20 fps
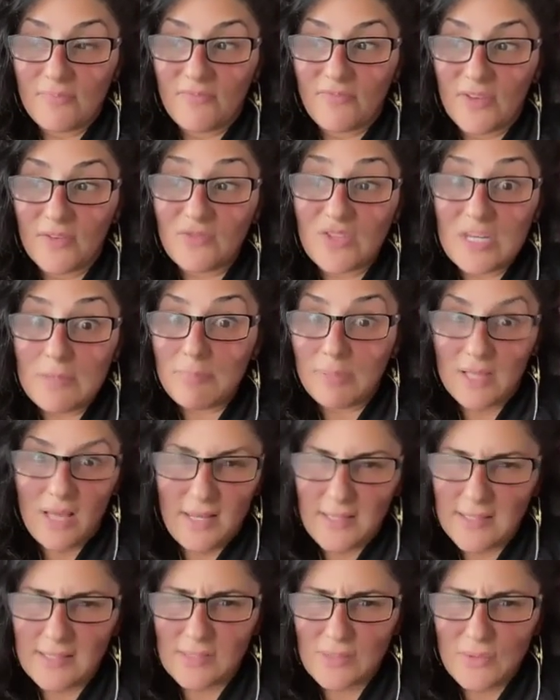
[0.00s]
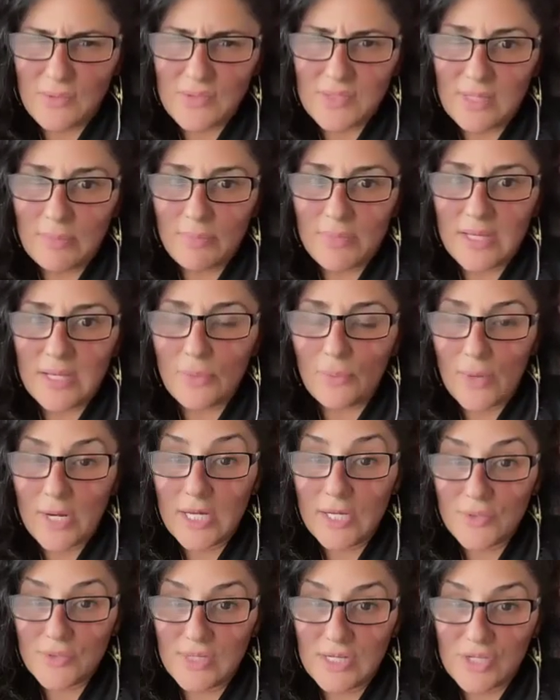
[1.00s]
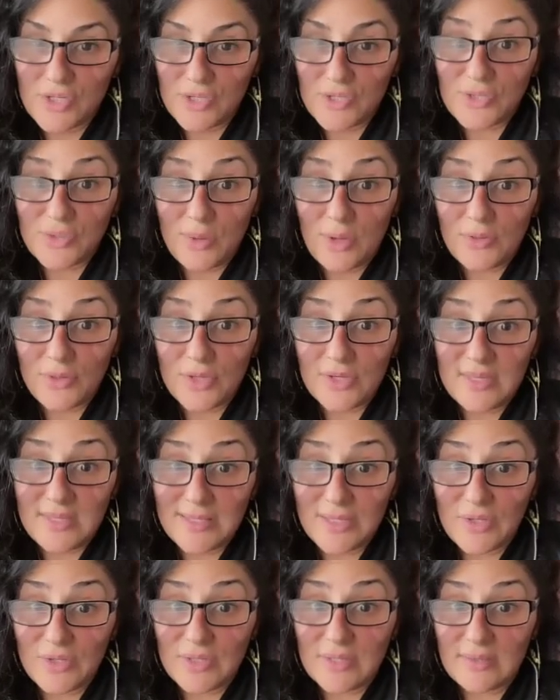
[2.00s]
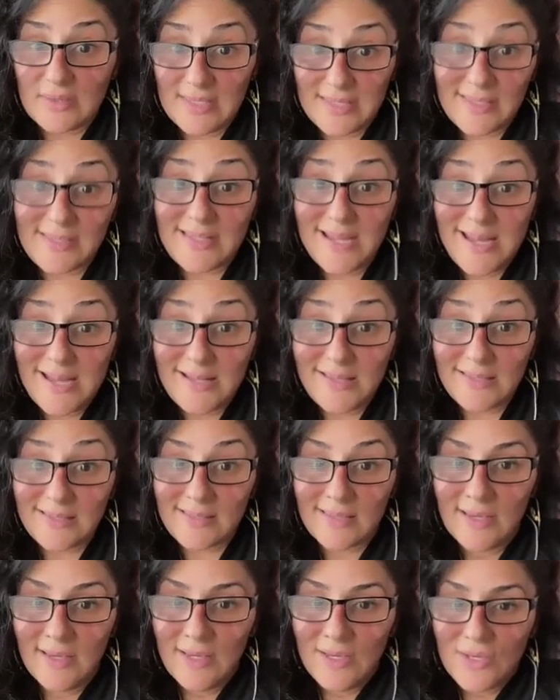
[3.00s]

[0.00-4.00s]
50 plus or something radio stations throughout the states.